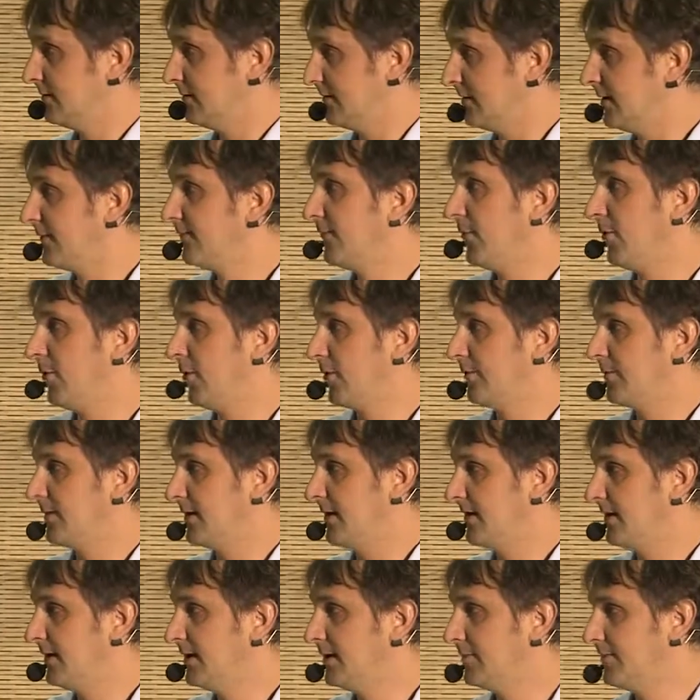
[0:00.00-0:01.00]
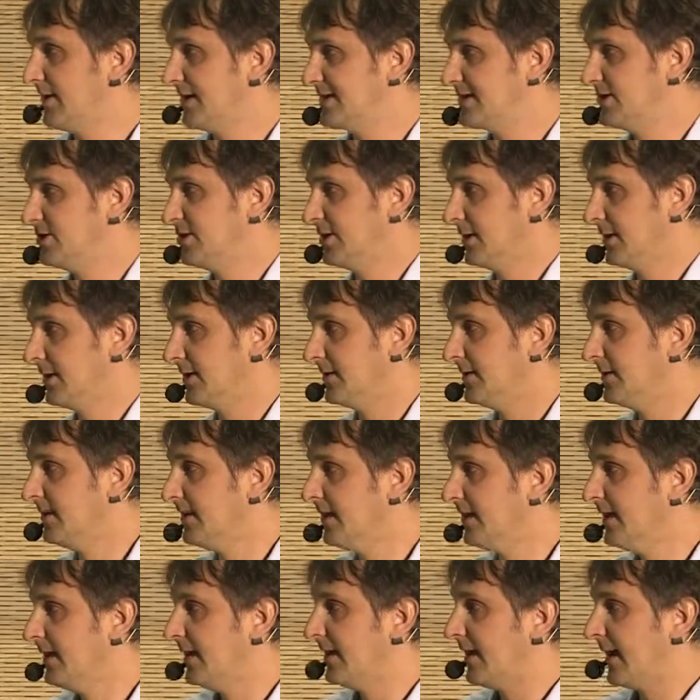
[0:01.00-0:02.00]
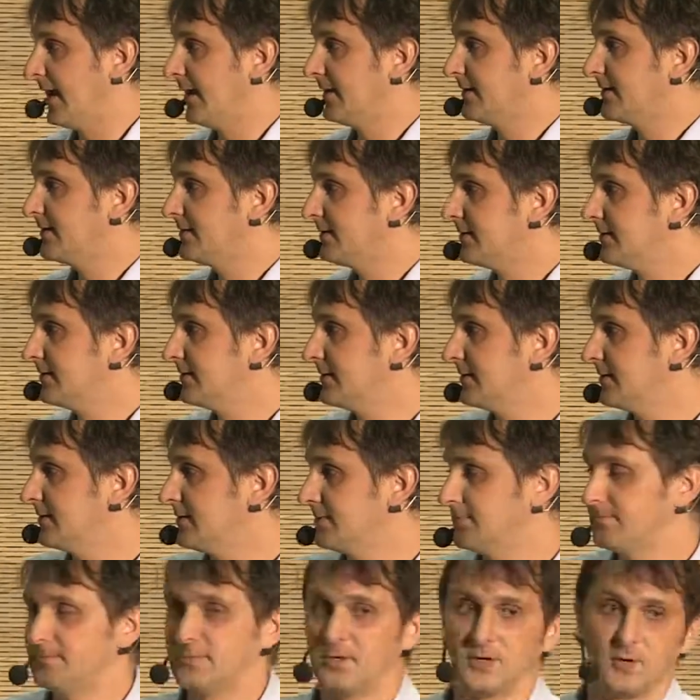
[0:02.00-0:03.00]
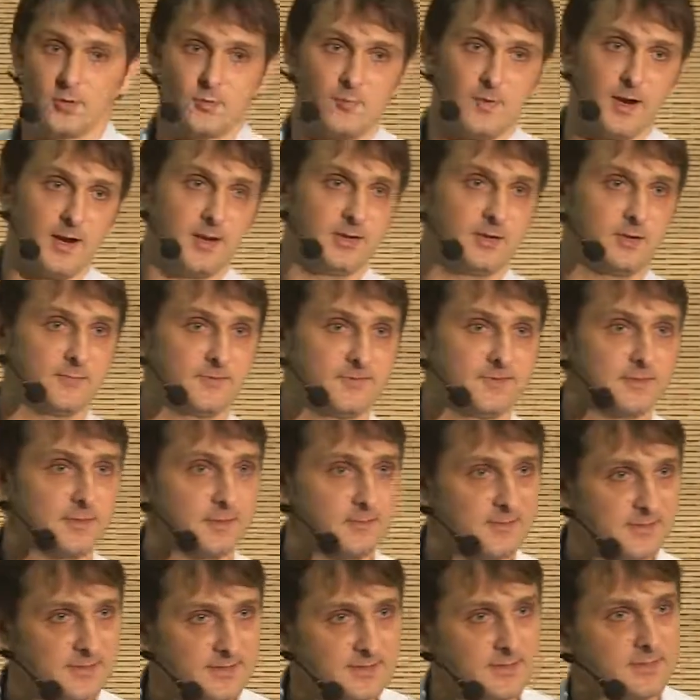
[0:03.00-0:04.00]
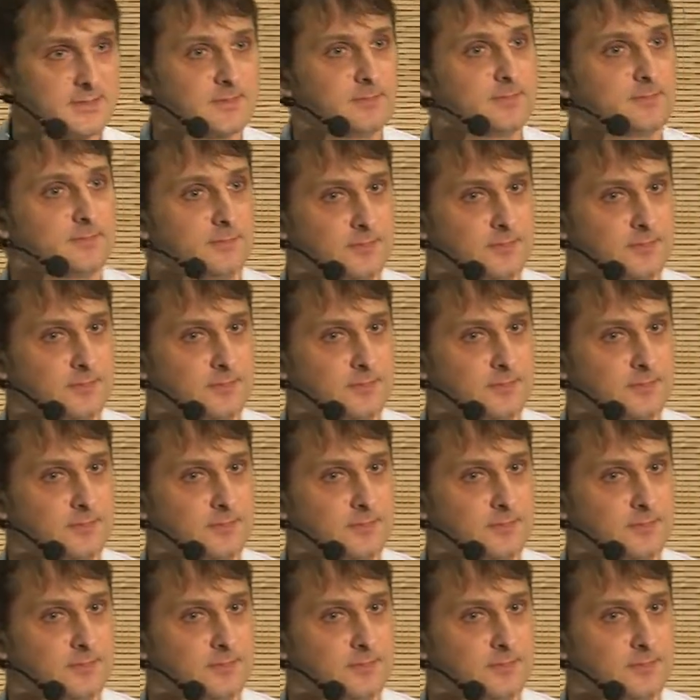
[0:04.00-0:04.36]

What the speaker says: involved in messaging, and quality of service.